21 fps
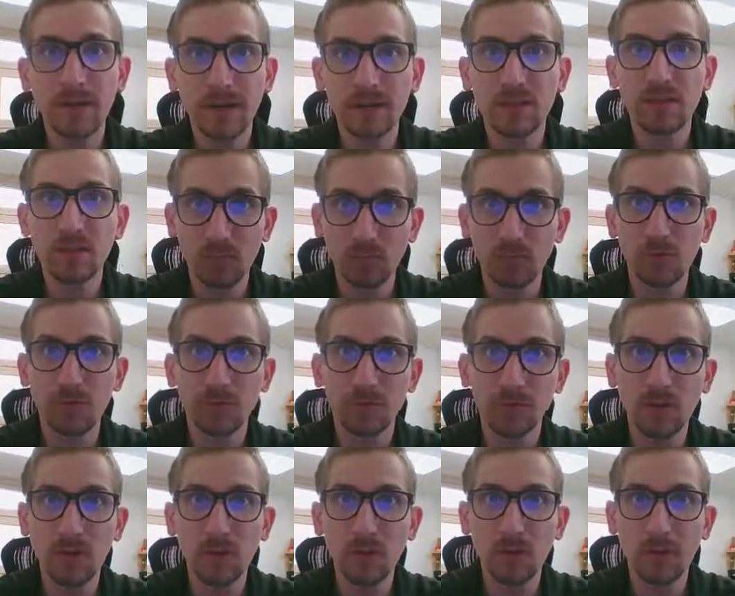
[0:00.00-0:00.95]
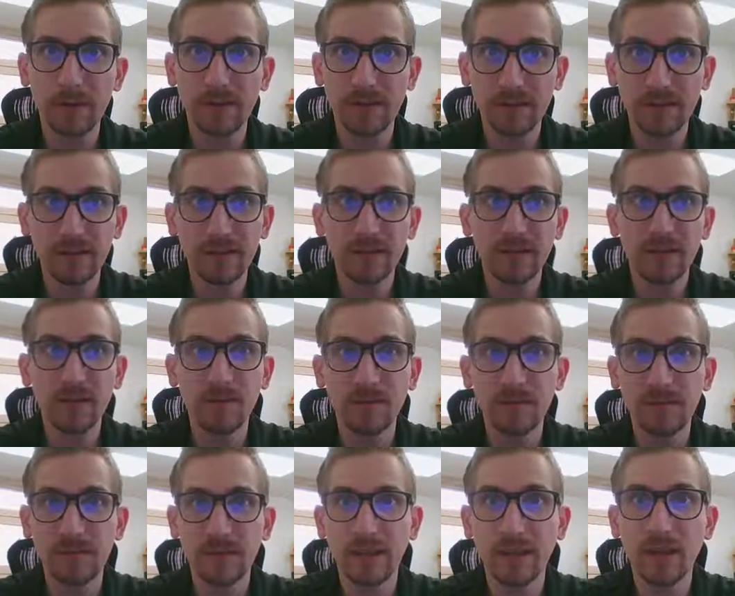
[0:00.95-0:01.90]
the rule of SOLIDWORKS. It's going to
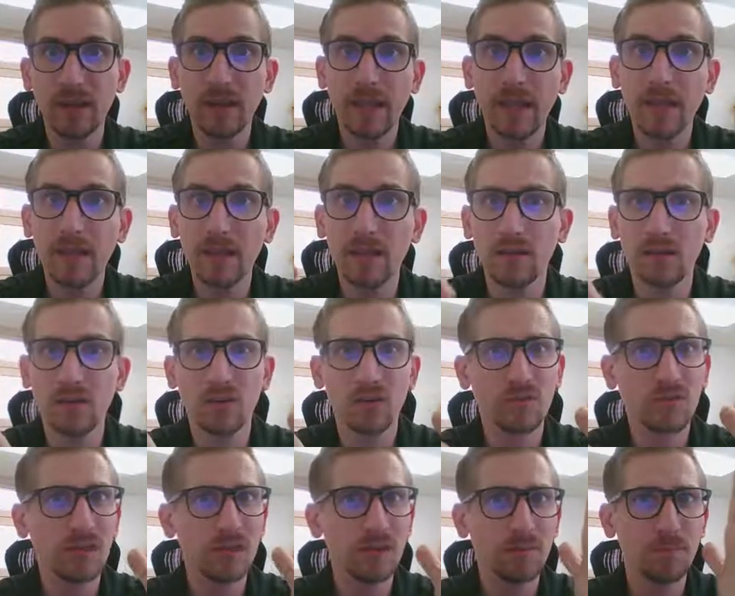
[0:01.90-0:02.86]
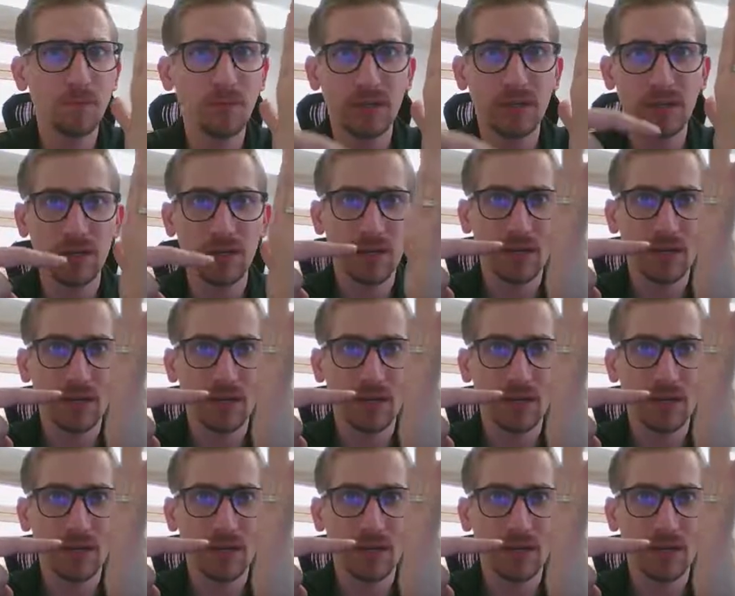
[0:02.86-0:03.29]
say, hey, you're trying to put